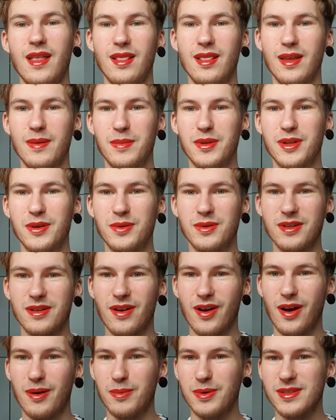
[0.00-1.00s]
Let me know in the
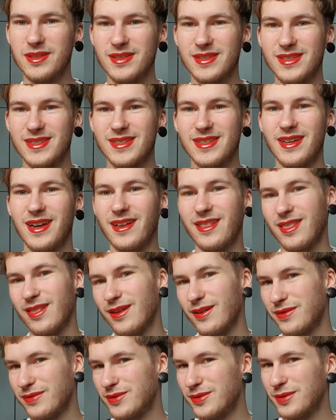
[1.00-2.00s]
comments. I'd
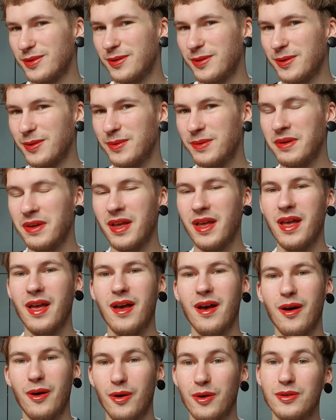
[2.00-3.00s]
love to know.
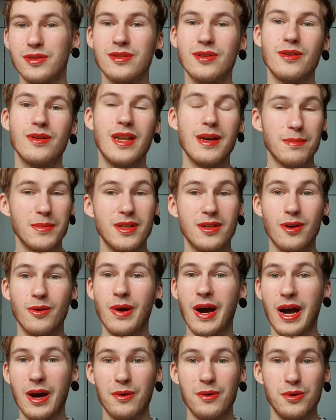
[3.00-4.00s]
Also, let me know
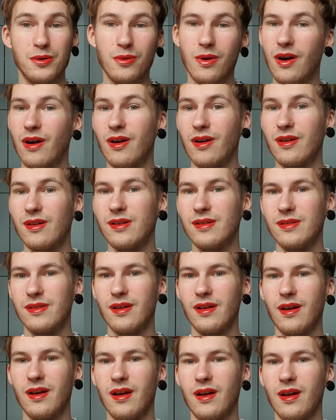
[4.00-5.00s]
how you are.
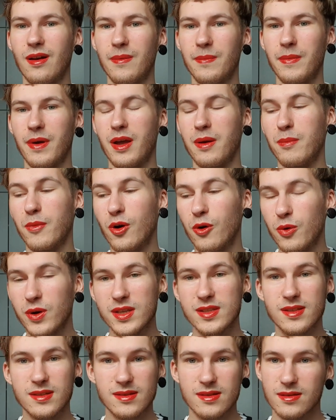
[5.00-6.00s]
I'm
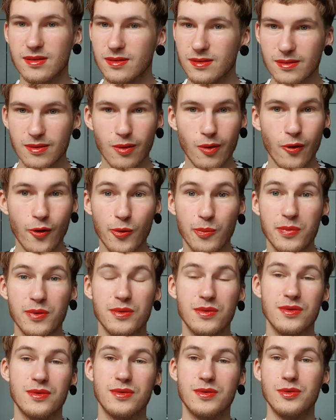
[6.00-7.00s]
always
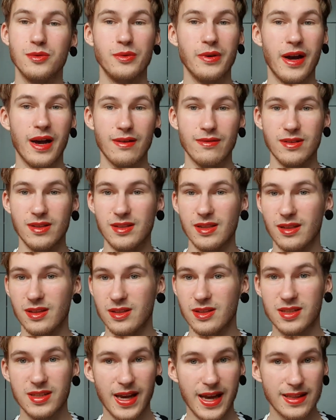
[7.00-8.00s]
open to have a little
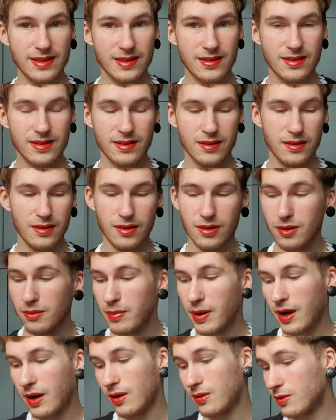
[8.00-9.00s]
chat
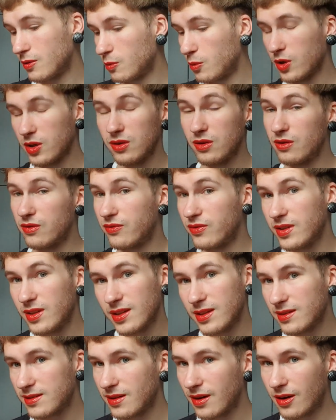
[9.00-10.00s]
about what your
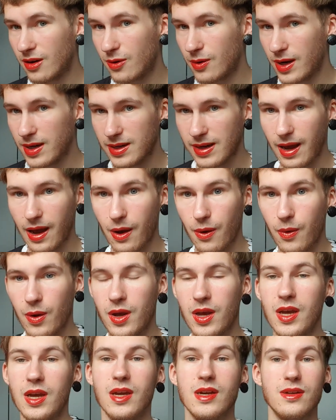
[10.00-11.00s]
feelings are right now
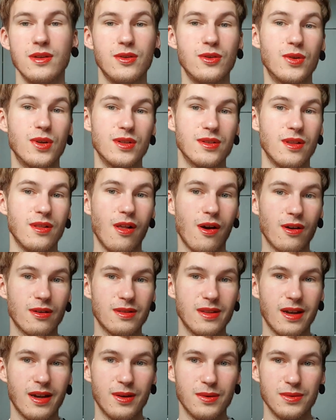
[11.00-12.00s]
during the
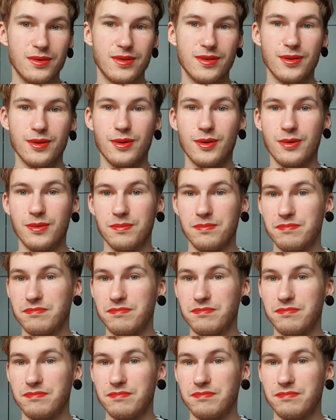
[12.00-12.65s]
lockdown, so